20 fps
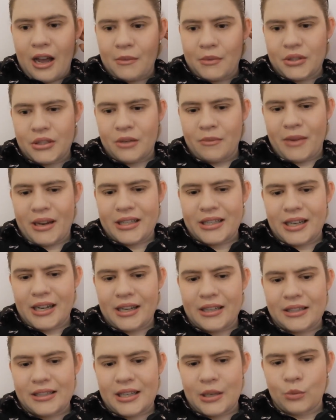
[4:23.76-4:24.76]
So my
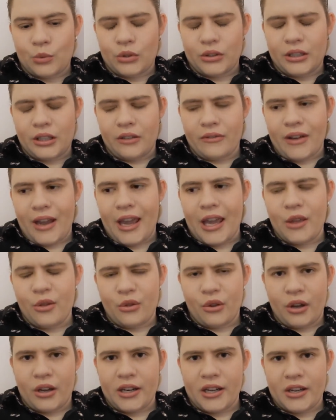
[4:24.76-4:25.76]
dad said we'll leave at
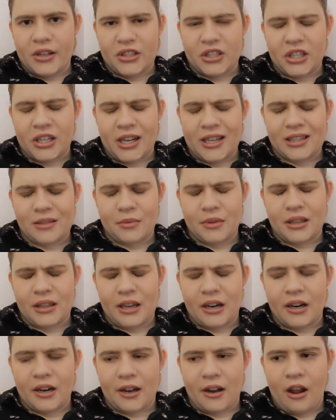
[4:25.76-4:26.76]
8:30 because she has to be
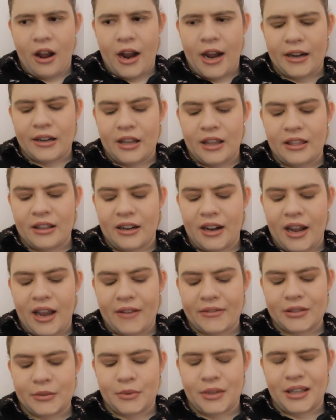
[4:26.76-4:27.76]
there at 9, and then I
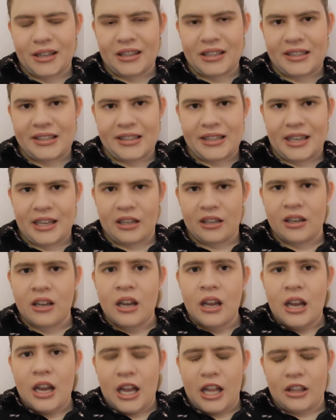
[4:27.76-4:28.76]
have to be at this thing
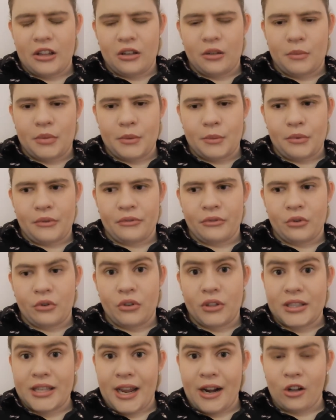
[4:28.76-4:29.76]
a little bit
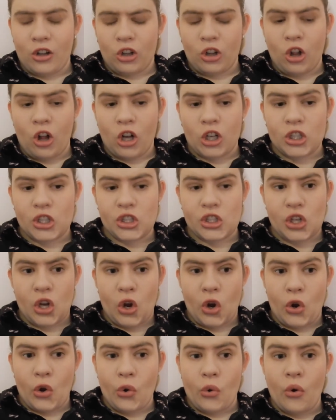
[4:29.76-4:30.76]
before 10 o'clock.
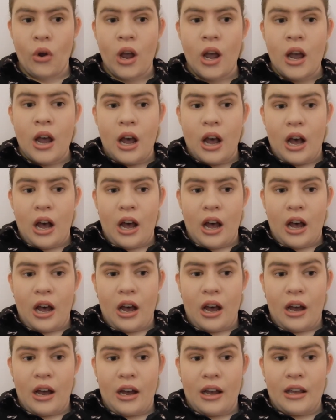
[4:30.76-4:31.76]
So
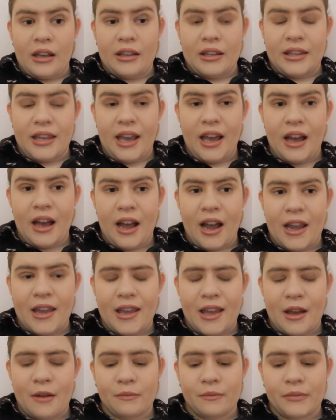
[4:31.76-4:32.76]
I
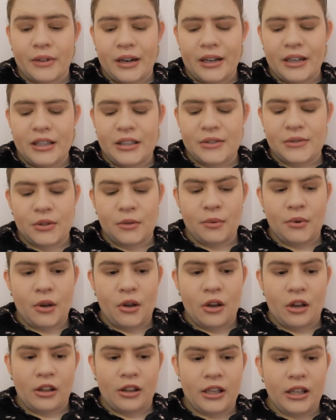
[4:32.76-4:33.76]
am ready super
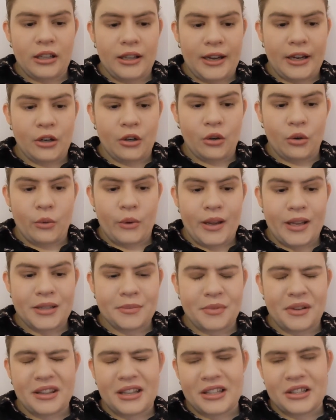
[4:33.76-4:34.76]
early like always,
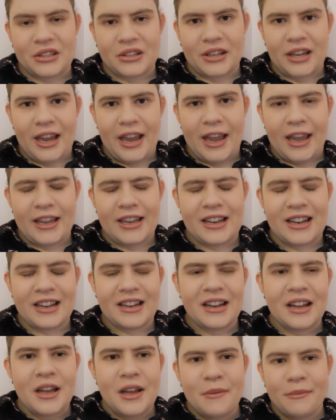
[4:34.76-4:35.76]
but that's okay.
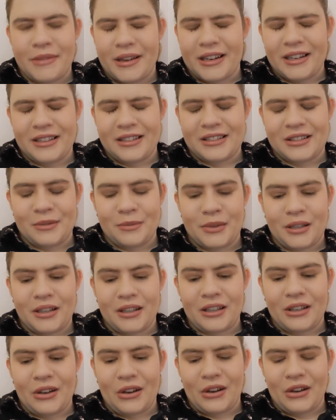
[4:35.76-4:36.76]
Better to
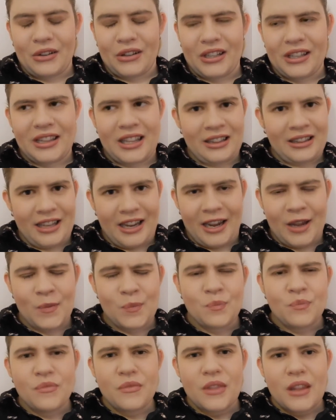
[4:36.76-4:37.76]
be early than late.